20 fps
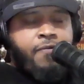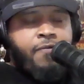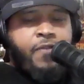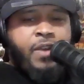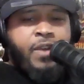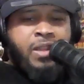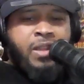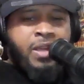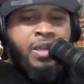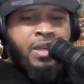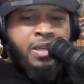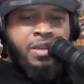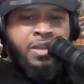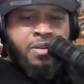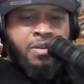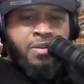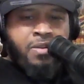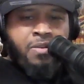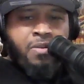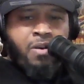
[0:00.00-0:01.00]

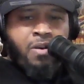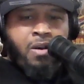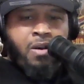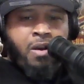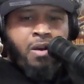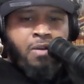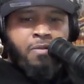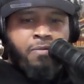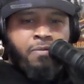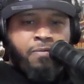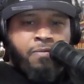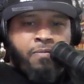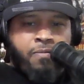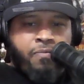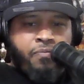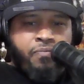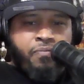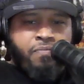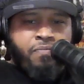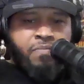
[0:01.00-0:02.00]
feeling of
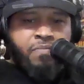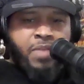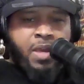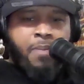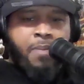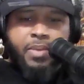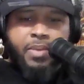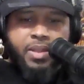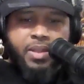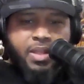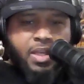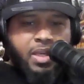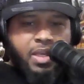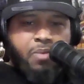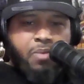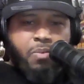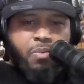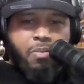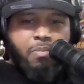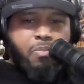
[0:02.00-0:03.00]

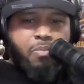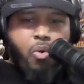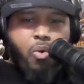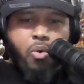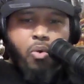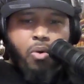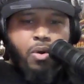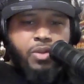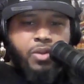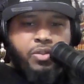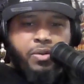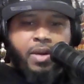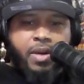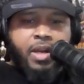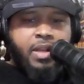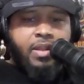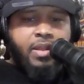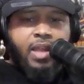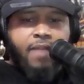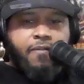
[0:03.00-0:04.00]
empathy, remorse, or
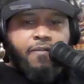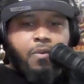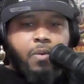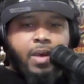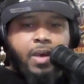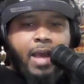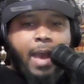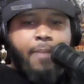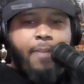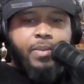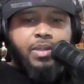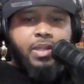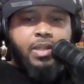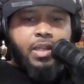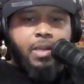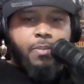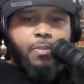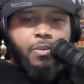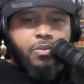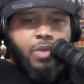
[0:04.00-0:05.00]
anything for what happened
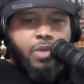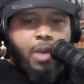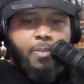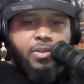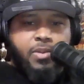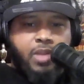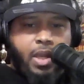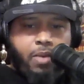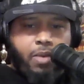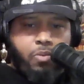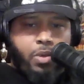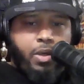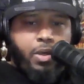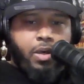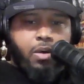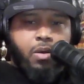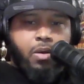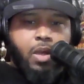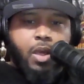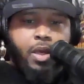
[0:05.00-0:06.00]
to them. It was almost like,
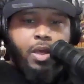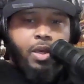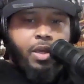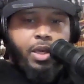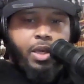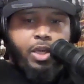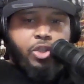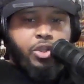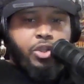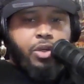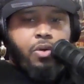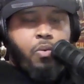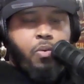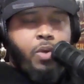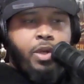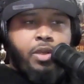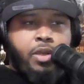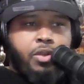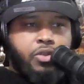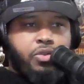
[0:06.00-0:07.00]
well, he shouldn't
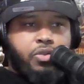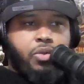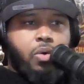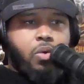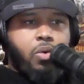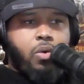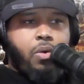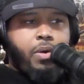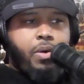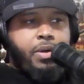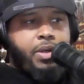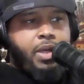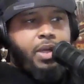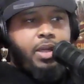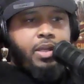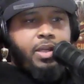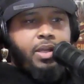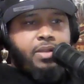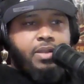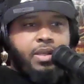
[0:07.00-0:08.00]
have went in the store and
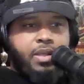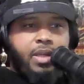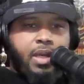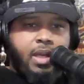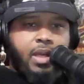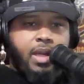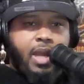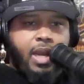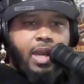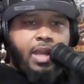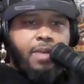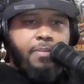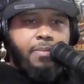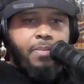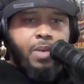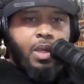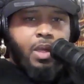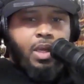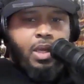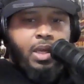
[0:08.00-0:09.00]
done this and done that.
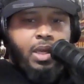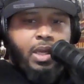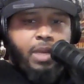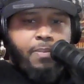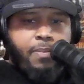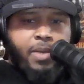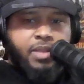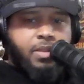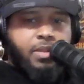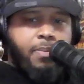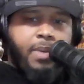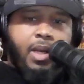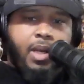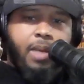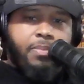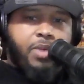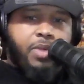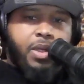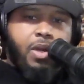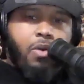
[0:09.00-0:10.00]
He must have
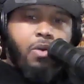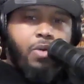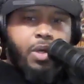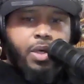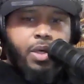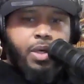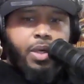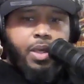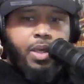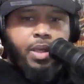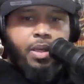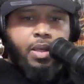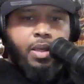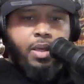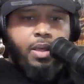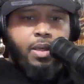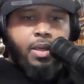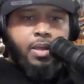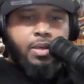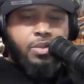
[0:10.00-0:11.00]
been up to no good,
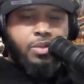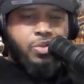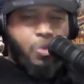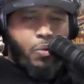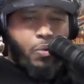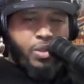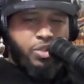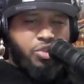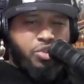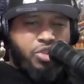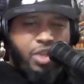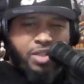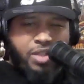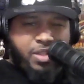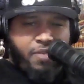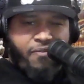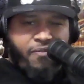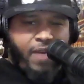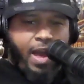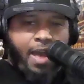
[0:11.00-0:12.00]
so it's
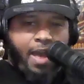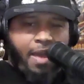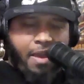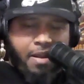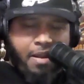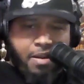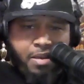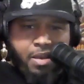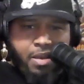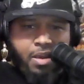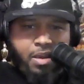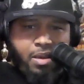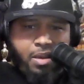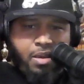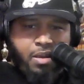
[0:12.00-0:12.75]
justified.